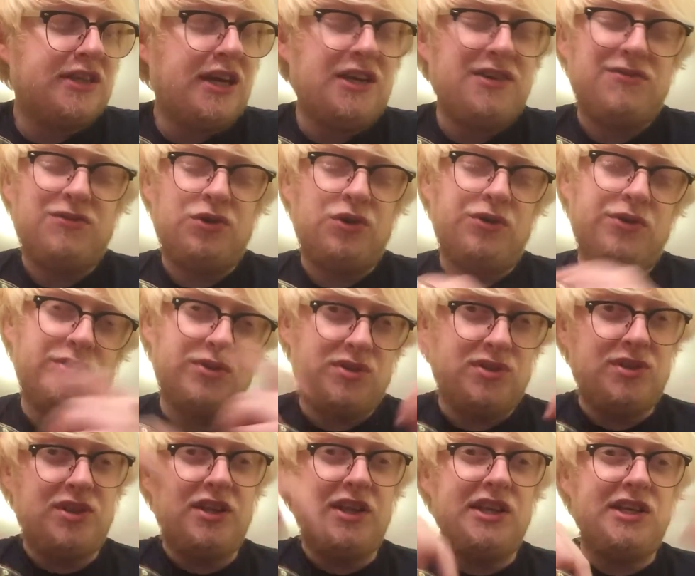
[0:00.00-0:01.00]
and of
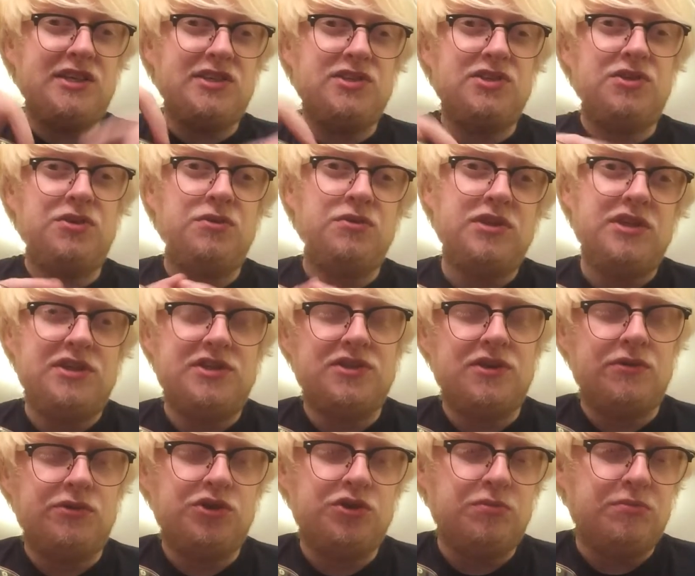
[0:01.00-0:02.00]
course links to the
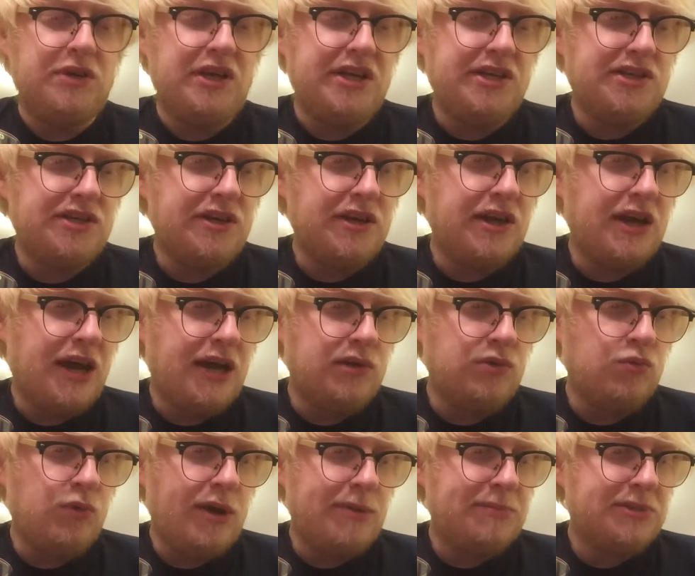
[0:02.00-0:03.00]
social media and
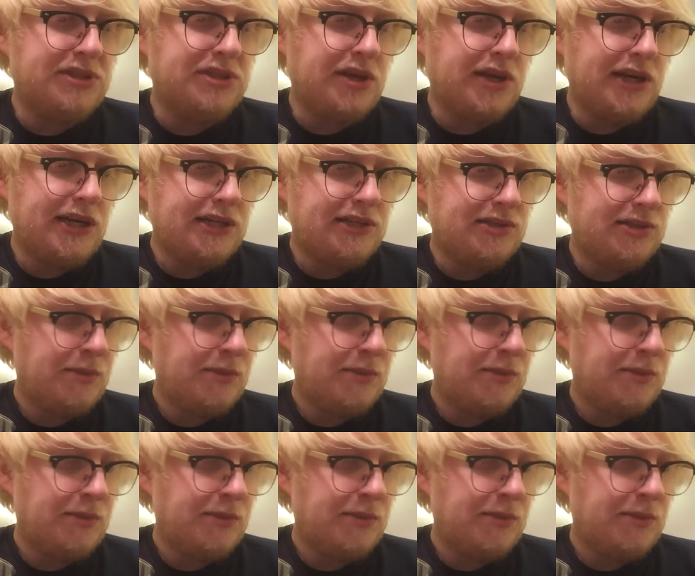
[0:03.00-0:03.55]
website.